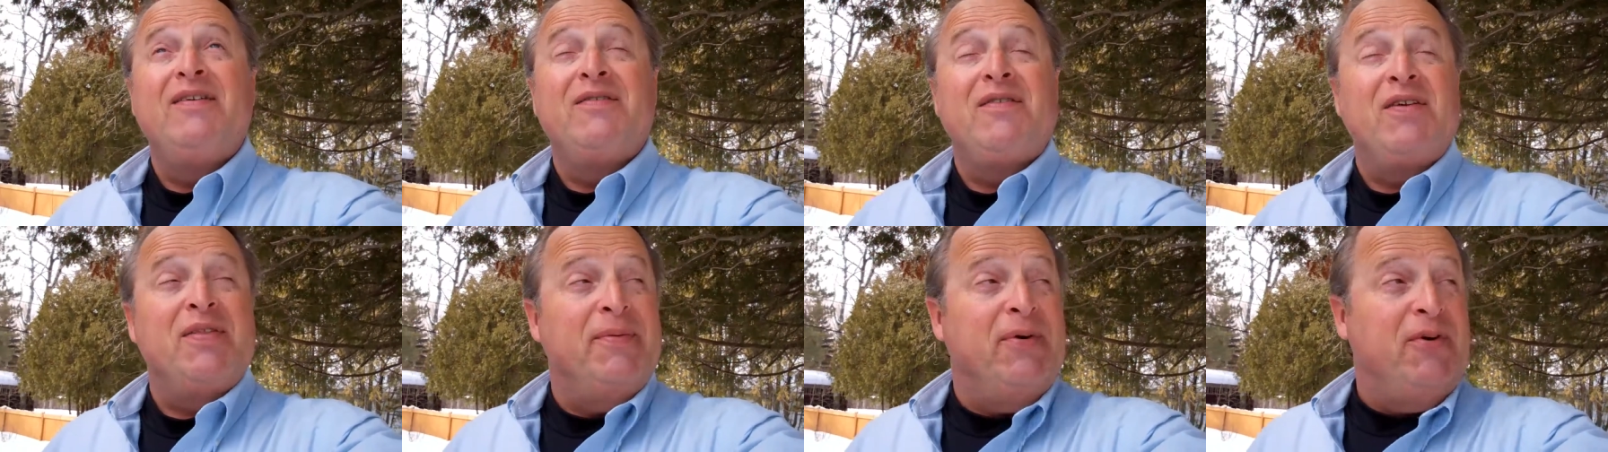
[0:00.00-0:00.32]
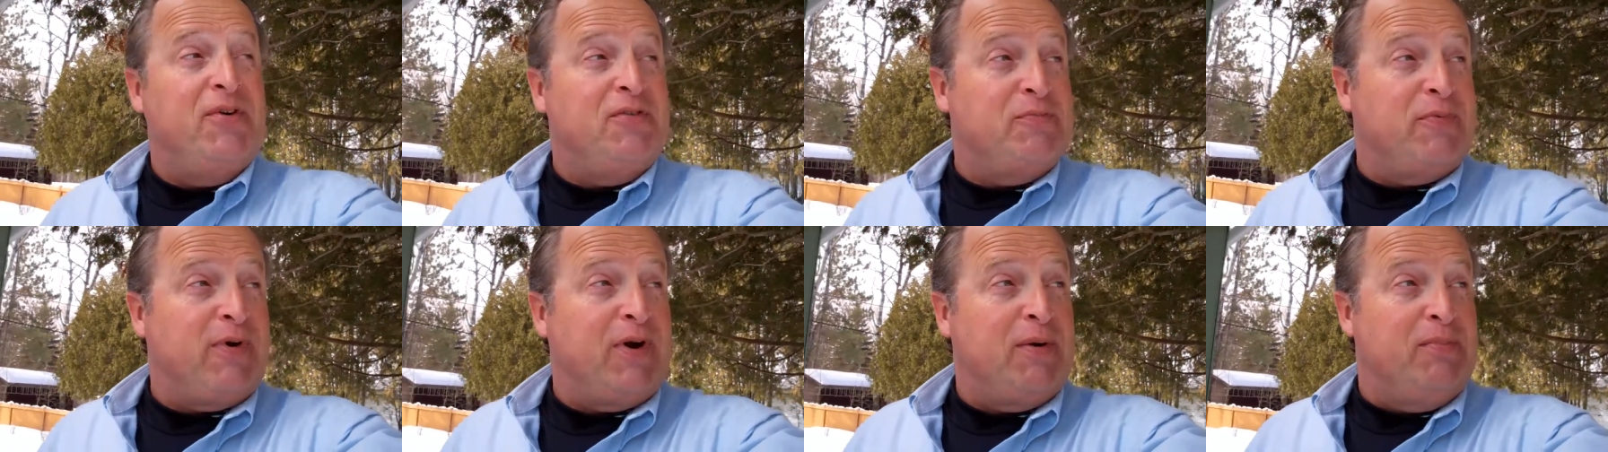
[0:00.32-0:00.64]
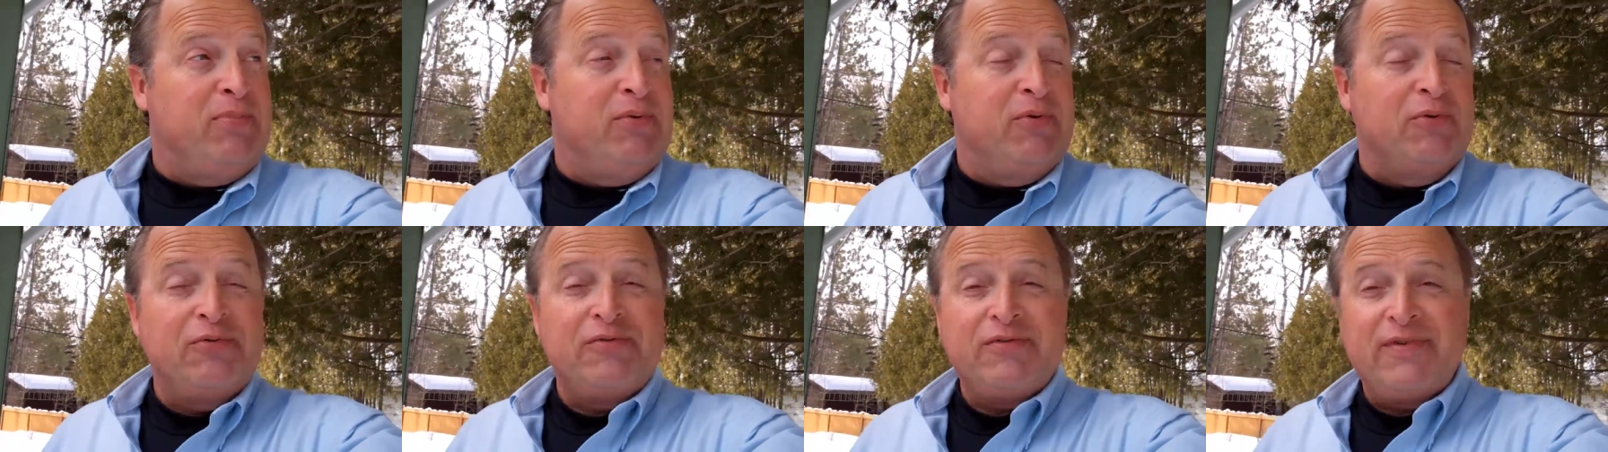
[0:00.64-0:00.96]
for the most
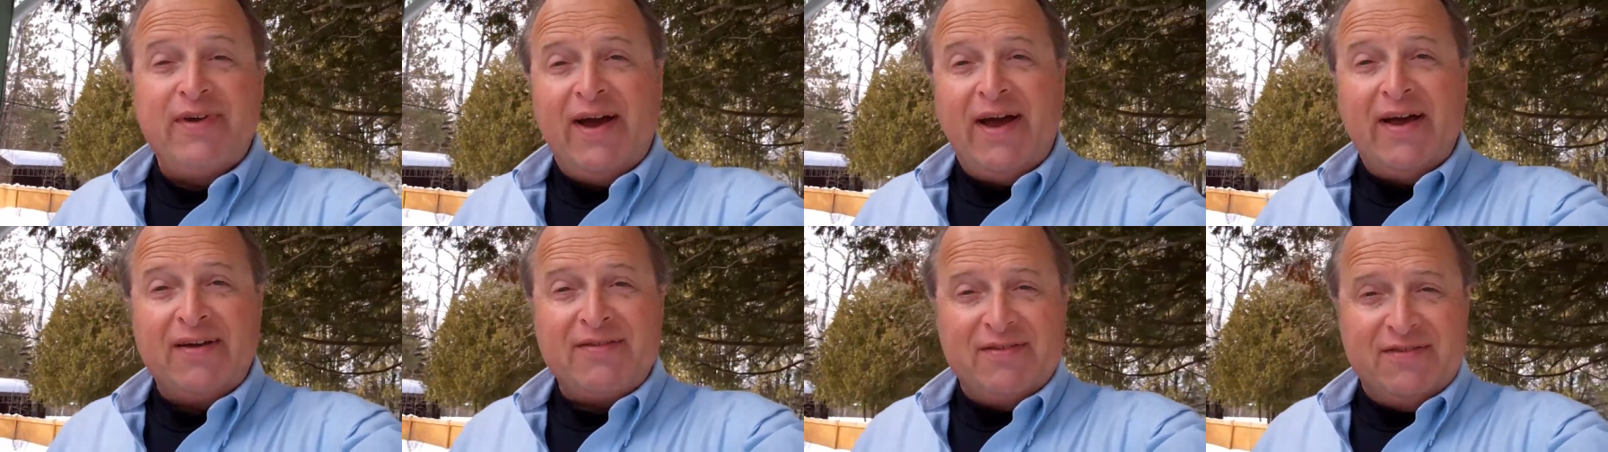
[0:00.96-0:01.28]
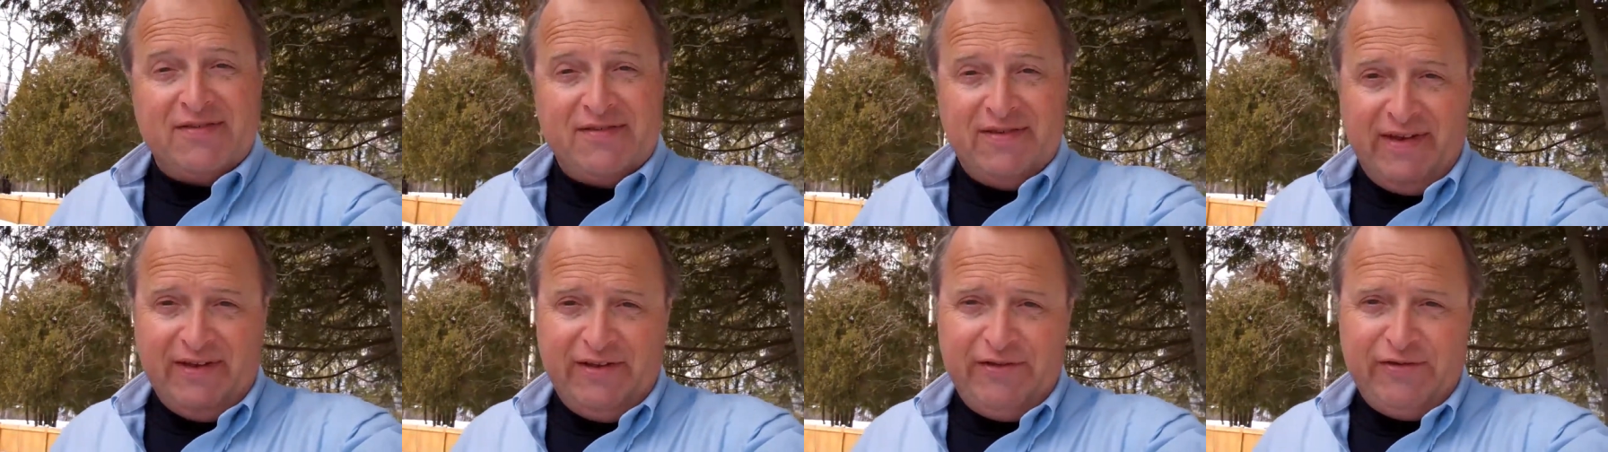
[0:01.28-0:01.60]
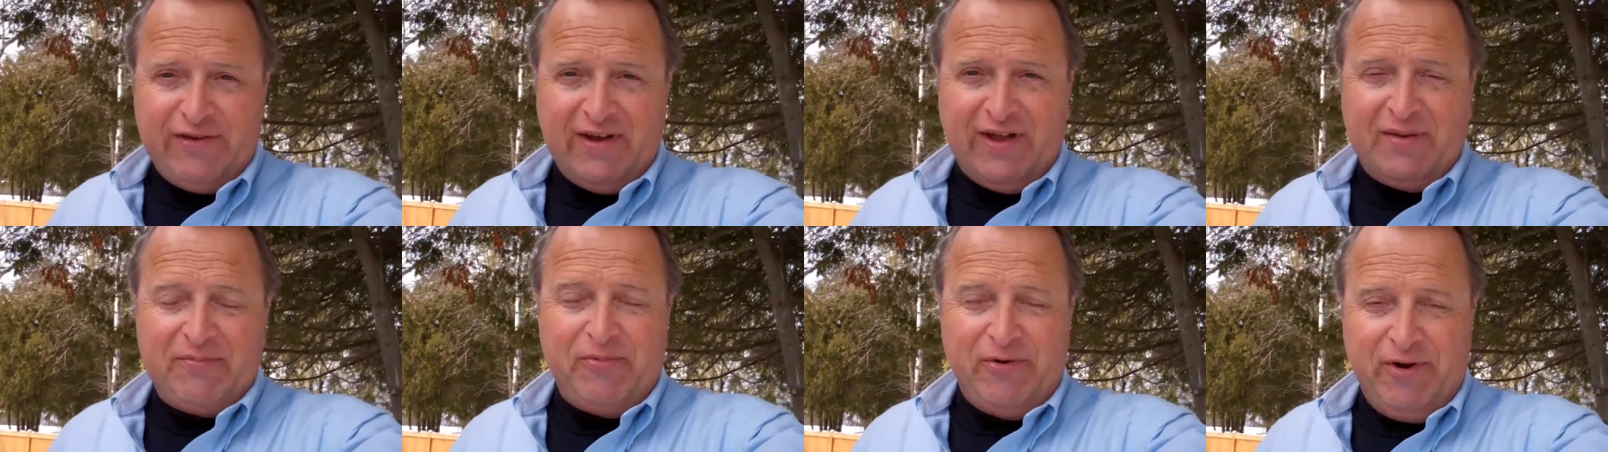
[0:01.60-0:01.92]
part, blue skies and
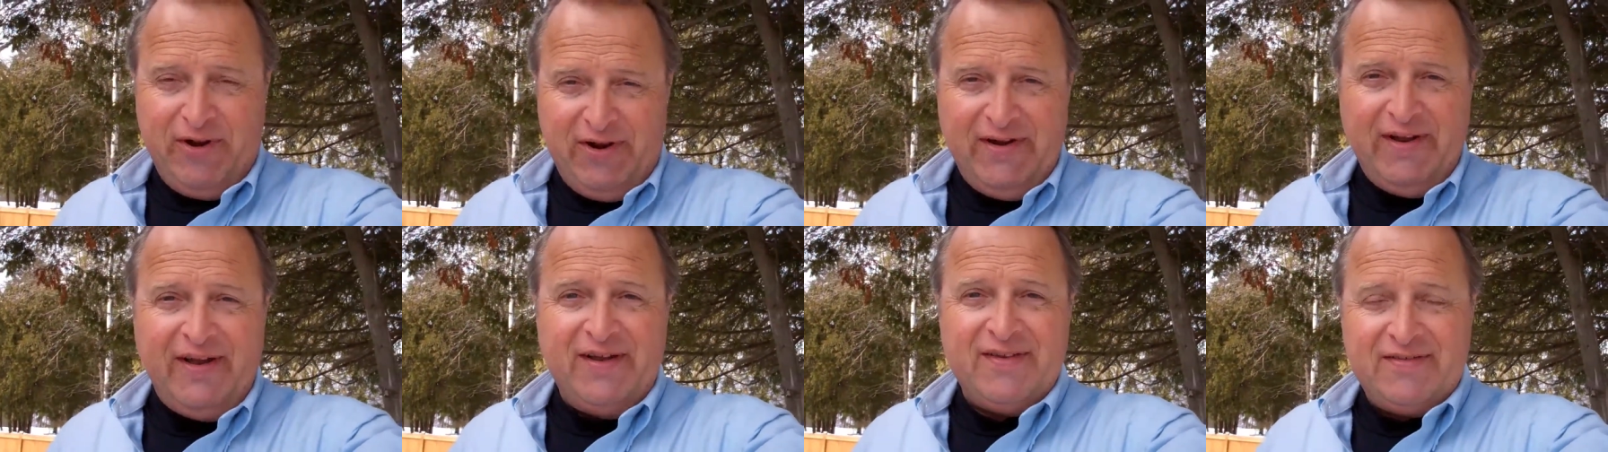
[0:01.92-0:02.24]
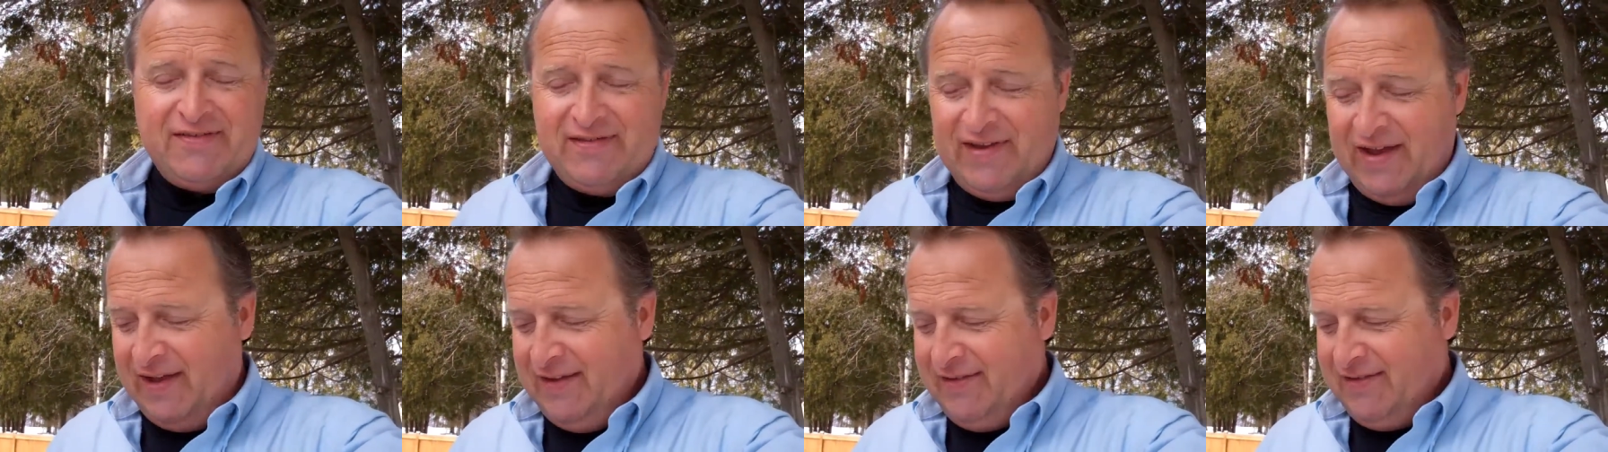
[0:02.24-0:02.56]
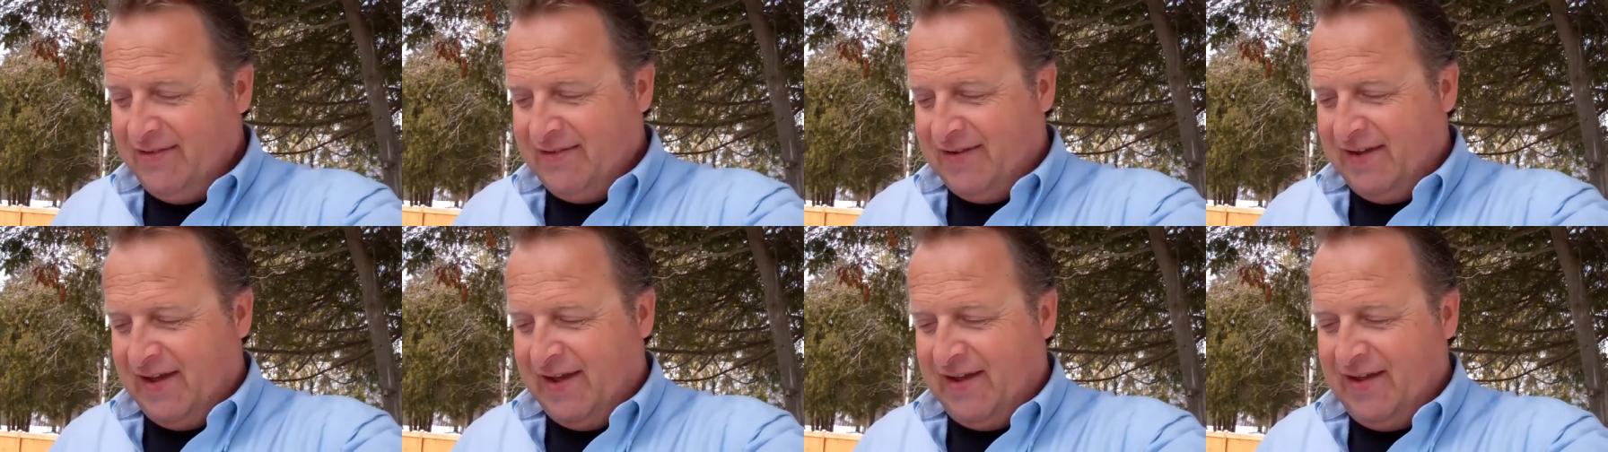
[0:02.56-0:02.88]
sunshine. Pretty nice day
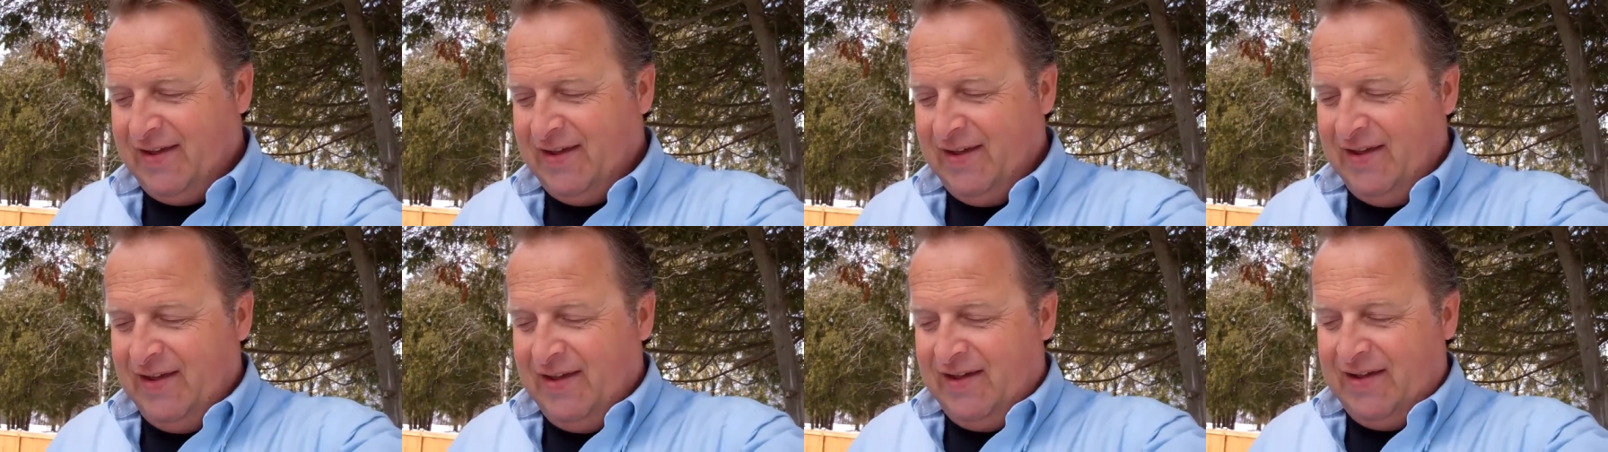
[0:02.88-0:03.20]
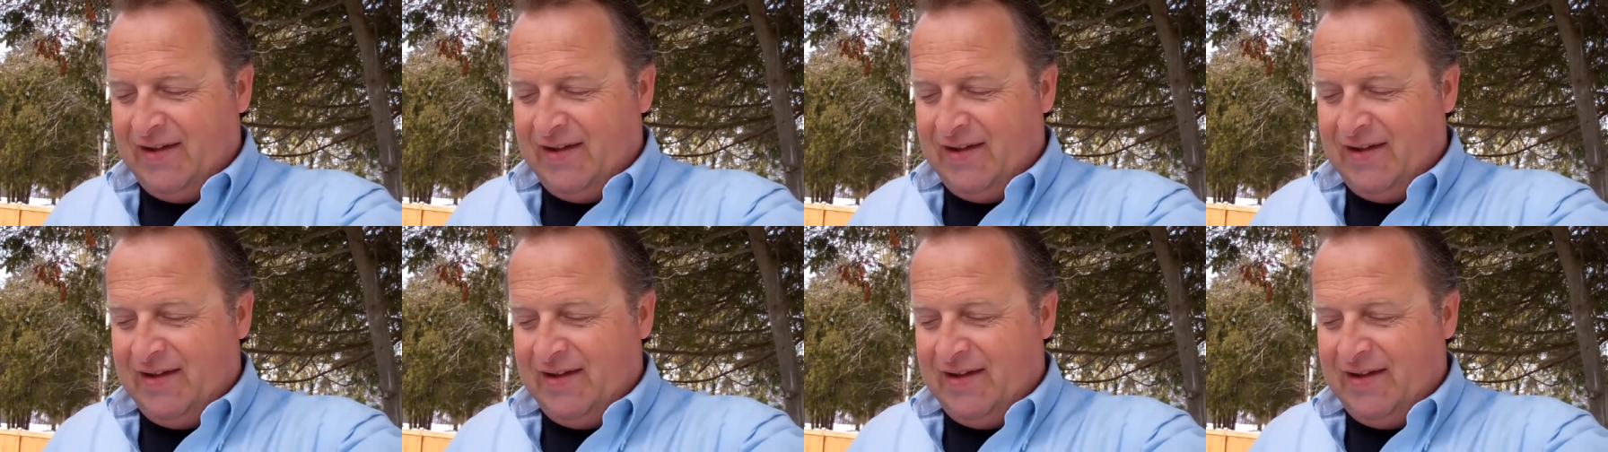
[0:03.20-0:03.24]
today.